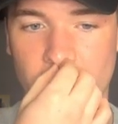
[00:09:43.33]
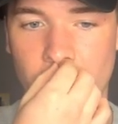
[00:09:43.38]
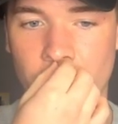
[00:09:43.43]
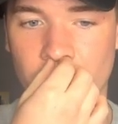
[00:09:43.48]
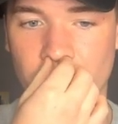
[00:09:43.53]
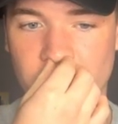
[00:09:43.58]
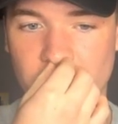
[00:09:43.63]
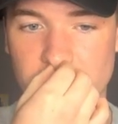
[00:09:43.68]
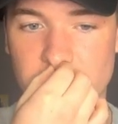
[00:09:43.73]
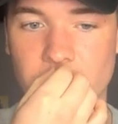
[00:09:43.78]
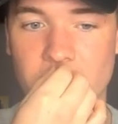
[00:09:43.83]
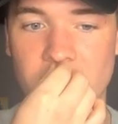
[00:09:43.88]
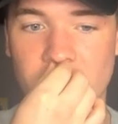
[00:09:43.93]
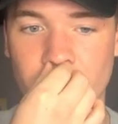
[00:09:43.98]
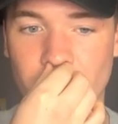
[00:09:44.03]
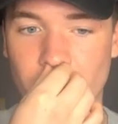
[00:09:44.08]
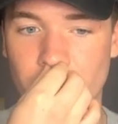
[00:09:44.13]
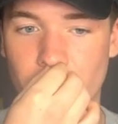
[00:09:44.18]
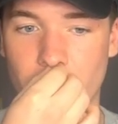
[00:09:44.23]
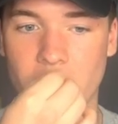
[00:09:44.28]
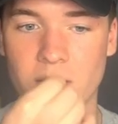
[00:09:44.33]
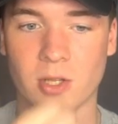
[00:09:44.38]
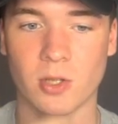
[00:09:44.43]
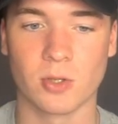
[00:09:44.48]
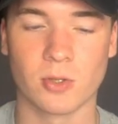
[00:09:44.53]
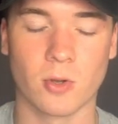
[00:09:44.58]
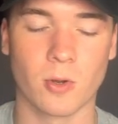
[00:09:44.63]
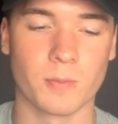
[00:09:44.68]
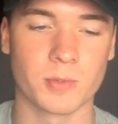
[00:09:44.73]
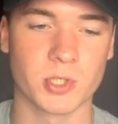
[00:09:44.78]
does make him a pretty
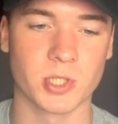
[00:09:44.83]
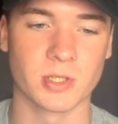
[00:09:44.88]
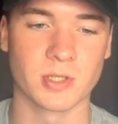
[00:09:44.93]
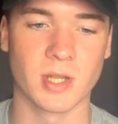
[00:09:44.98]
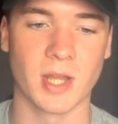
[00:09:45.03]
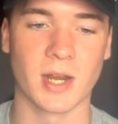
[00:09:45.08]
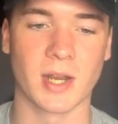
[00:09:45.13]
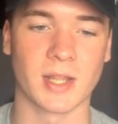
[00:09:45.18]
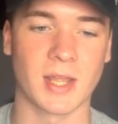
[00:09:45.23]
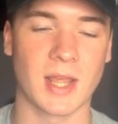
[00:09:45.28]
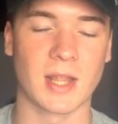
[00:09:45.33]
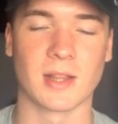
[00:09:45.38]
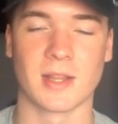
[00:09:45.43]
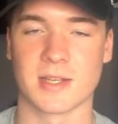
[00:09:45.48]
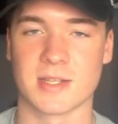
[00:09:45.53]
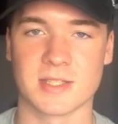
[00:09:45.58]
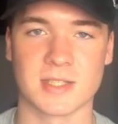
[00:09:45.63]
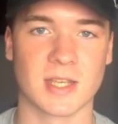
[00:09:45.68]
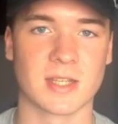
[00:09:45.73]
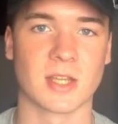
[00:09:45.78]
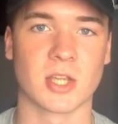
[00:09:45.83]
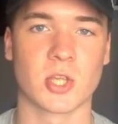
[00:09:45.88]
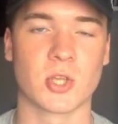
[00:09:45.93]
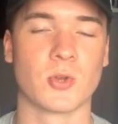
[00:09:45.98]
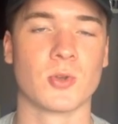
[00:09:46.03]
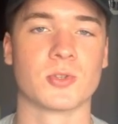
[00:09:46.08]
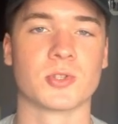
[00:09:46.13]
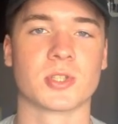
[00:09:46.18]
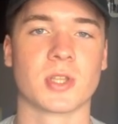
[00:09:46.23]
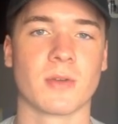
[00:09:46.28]
good option, and again, like I said, a
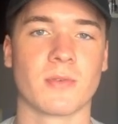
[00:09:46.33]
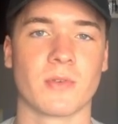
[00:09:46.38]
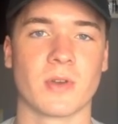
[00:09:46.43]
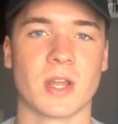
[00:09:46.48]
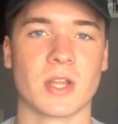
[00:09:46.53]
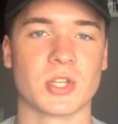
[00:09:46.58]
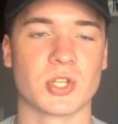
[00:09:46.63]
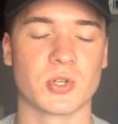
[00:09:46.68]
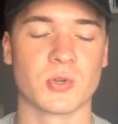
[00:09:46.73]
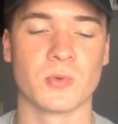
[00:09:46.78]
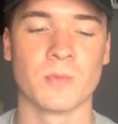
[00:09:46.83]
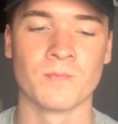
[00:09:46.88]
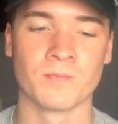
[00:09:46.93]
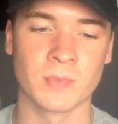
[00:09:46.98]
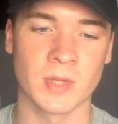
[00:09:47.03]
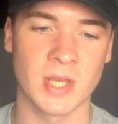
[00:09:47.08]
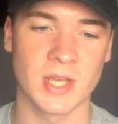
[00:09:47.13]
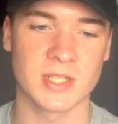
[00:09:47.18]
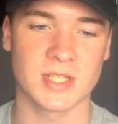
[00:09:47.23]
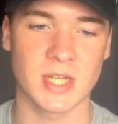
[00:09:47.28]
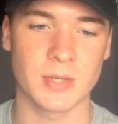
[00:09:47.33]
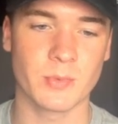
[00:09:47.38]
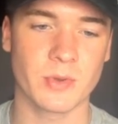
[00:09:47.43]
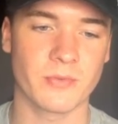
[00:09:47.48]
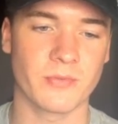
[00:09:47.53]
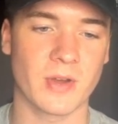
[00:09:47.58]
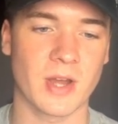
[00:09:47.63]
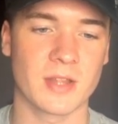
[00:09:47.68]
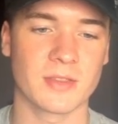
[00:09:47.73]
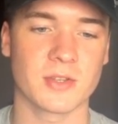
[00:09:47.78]
huge differential. Same
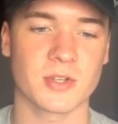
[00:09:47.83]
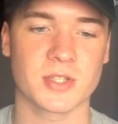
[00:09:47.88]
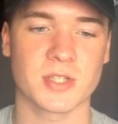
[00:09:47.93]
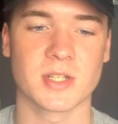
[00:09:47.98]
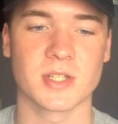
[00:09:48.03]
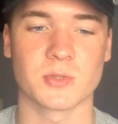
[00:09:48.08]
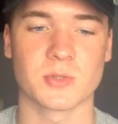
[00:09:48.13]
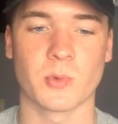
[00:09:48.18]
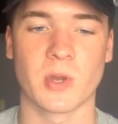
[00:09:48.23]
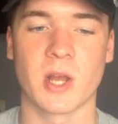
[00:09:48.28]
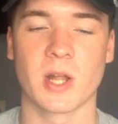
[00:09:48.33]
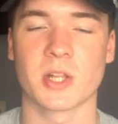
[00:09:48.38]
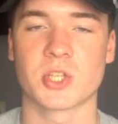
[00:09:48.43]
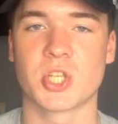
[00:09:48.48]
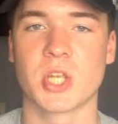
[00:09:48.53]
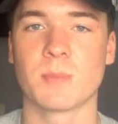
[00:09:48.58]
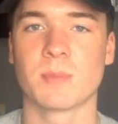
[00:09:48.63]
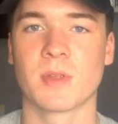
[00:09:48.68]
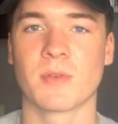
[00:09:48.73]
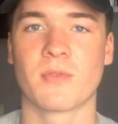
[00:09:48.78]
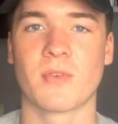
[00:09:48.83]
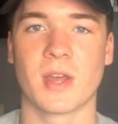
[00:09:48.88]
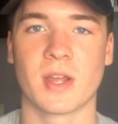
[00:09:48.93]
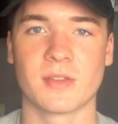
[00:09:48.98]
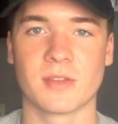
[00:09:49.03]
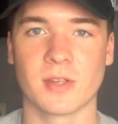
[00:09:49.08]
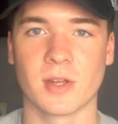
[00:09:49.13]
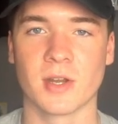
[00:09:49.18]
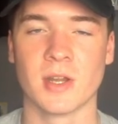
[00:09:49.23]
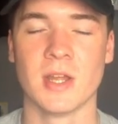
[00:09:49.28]
with Vanderson as well, a cheap
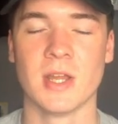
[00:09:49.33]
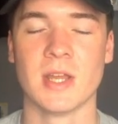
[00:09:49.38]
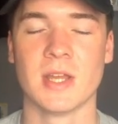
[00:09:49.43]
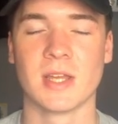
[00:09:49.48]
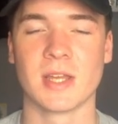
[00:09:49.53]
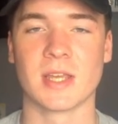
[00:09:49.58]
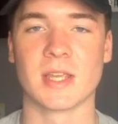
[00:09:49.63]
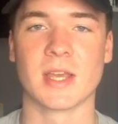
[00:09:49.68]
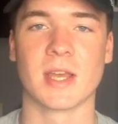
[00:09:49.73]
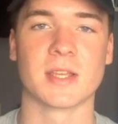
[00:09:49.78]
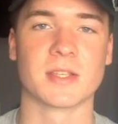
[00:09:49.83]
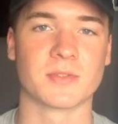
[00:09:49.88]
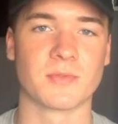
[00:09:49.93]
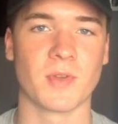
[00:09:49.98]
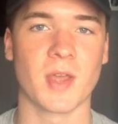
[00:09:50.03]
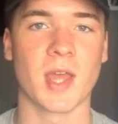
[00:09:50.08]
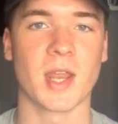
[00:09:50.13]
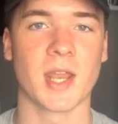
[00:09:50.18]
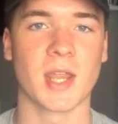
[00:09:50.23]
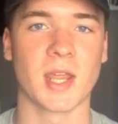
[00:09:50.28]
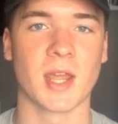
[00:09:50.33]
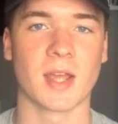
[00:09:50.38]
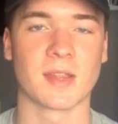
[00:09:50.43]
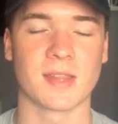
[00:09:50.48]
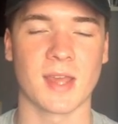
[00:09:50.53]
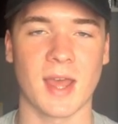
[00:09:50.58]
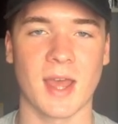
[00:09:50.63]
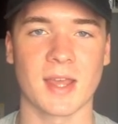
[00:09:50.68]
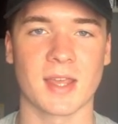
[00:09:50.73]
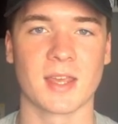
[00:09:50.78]
defender. He is very
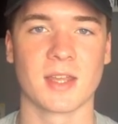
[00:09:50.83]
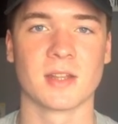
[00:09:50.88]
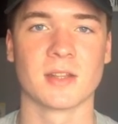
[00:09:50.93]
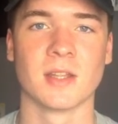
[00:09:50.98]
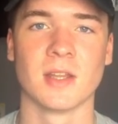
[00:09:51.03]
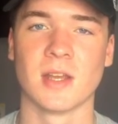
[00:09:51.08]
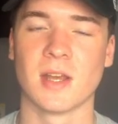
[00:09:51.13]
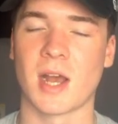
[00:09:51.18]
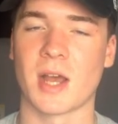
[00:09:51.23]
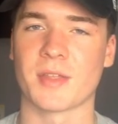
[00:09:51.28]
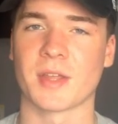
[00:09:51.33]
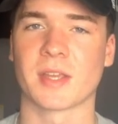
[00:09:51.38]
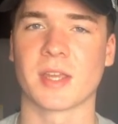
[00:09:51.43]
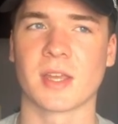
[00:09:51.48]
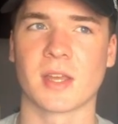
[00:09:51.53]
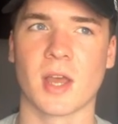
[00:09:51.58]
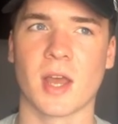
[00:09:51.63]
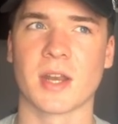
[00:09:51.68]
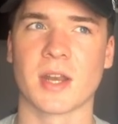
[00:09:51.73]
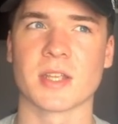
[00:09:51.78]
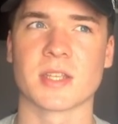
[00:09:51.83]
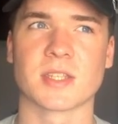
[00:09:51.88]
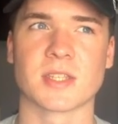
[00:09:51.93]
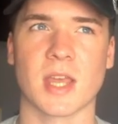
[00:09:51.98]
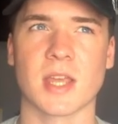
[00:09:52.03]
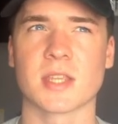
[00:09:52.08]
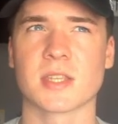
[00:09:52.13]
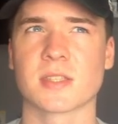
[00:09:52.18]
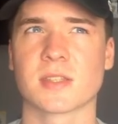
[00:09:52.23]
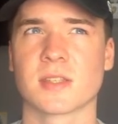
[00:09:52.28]
attacking. I think he got an
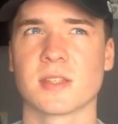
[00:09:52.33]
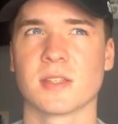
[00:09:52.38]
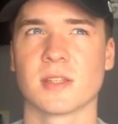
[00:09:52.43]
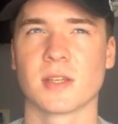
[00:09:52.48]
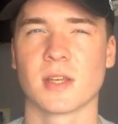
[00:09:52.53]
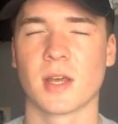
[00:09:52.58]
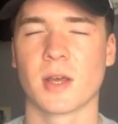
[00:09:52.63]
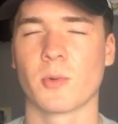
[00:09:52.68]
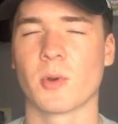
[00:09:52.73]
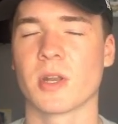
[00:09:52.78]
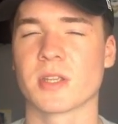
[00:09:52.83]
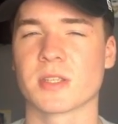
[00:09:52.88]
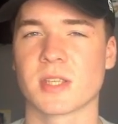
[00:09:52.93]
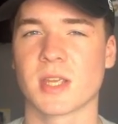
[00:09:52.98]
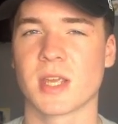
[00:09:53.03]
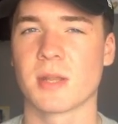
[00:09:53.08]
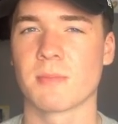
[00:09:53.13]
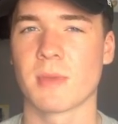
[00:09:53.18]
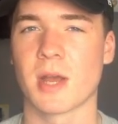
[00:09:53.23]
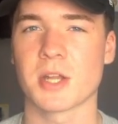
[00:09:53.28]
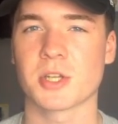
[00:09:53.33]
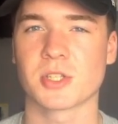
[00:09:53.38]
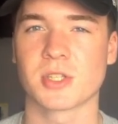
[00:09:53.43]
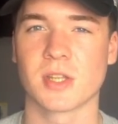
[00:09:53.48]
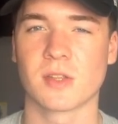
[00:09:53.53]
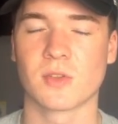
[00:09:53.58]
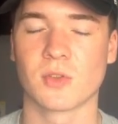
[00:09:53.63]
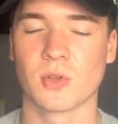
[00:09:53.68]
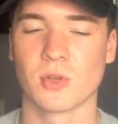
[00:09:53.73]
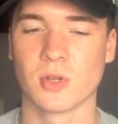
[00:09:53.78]
assist I want to say, in
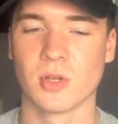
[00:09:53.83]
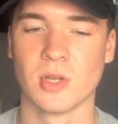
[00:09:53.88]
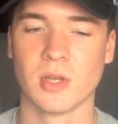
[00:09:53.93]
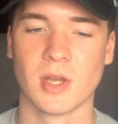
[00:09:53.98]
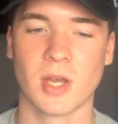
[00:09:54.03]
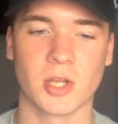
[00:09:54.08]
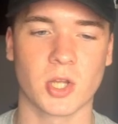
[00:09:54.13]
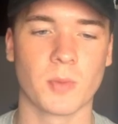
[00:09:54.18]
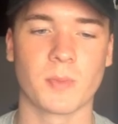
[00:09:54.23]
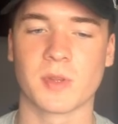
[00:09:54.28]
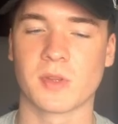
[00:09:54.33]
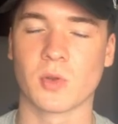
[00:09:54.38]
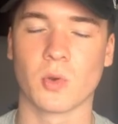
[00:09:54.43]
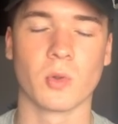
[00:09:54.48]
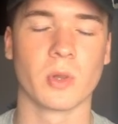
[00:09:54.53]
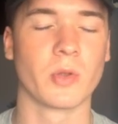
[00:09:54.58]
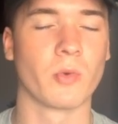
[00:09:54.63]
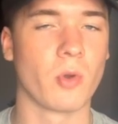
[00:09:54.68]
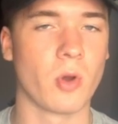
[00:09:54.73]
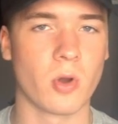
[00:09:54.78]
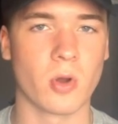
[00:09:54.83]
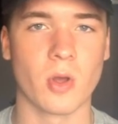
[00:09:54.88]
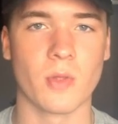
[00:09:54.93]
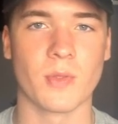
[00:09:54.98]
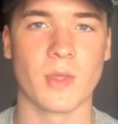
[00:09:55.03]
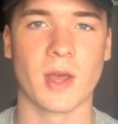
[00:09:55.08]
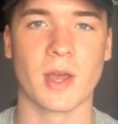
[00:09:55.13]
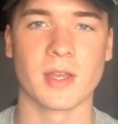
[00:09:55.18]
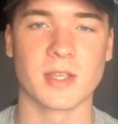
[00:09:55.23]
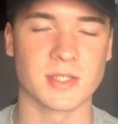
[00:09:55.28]
Matchday 2. I could be totally wrong on
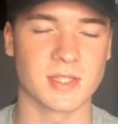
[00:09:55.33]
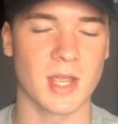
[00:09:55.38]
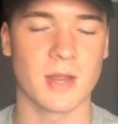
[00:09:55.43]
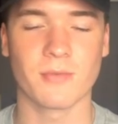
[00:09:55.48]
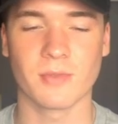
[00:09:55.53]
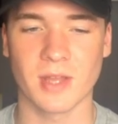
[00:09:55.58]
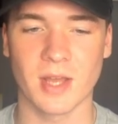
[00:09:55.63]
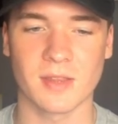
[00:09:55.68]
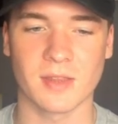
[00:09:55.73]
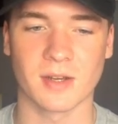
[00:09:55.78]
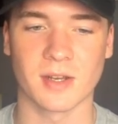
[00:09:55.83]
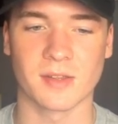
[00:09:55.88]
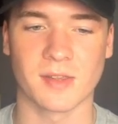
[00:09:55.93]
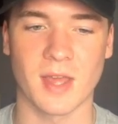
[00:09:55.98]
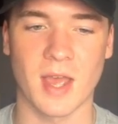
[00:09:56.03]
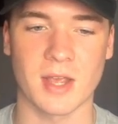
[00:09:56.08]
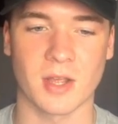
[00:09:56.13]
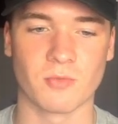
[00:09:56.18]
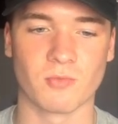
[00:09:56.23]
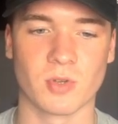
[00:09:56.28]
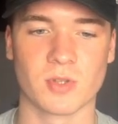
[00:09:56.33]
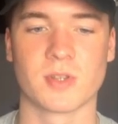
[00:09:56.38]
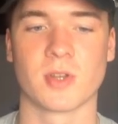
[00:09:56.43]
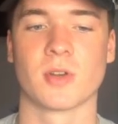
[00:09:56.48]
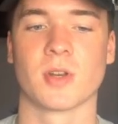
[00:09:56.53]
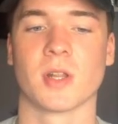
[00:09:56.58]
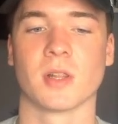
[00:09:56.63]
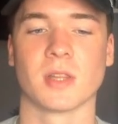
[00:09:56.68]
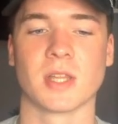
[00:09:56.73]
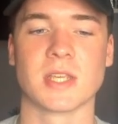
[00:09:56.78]
that. He's definitely had an attacking
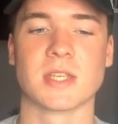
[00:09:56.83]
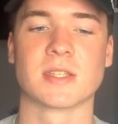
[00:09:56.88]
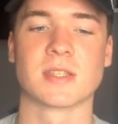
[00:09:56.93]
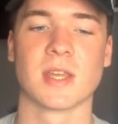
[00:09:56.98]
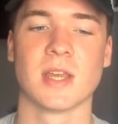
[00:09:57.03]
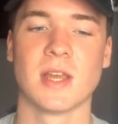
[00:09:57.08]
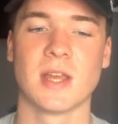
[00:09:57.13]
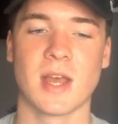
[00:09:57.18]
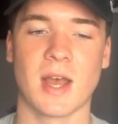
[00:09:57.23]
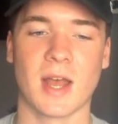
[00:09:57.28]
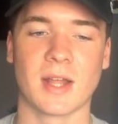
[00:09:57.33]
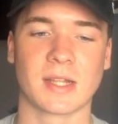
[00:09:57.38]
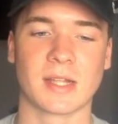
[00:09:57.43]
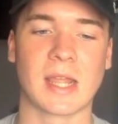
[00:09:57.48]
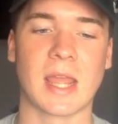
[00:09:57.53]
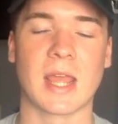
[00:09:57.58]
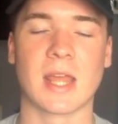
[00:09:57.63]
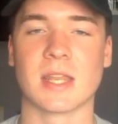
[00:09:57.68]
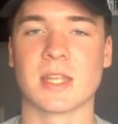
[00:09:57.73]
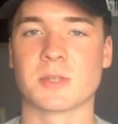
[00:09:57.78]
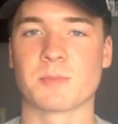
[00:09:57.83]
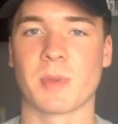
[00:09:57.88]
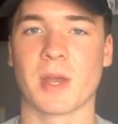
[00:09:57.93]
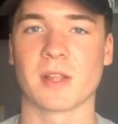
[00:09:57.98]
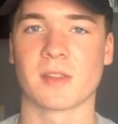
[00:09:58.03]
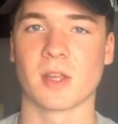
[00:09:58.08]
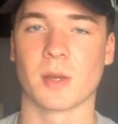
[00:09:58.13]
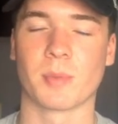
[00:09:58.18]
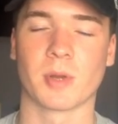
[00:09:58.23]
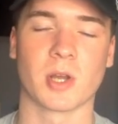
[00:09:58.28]
return at least, and again, he's
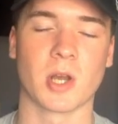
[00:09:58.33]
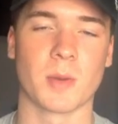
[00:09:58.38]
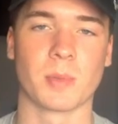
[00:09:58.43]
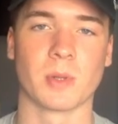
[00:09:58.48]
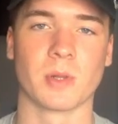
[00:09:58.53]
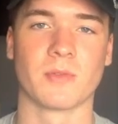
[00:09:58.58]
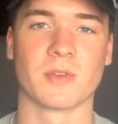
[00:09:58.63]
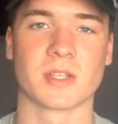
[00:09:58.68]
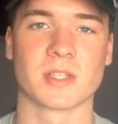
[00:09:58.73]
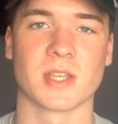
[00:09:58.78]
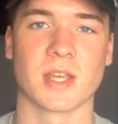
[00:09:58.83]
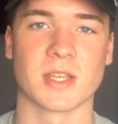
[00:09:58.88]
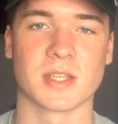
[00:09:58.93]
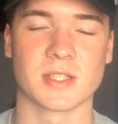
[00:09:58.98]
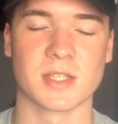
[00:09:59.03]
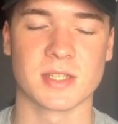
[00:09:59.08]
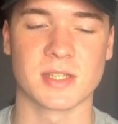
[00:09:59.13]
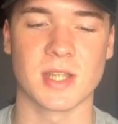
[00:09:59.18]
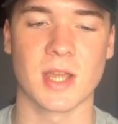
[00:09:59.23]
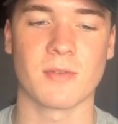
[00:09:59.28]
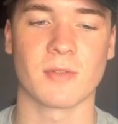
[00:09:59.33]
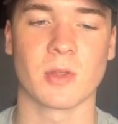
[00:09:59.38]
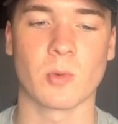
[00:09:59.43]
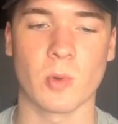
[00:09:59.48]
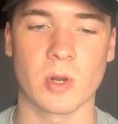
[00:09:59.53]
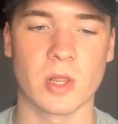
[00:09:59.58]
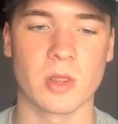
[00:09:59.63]
picked up a couple of assists. He's definitely one of the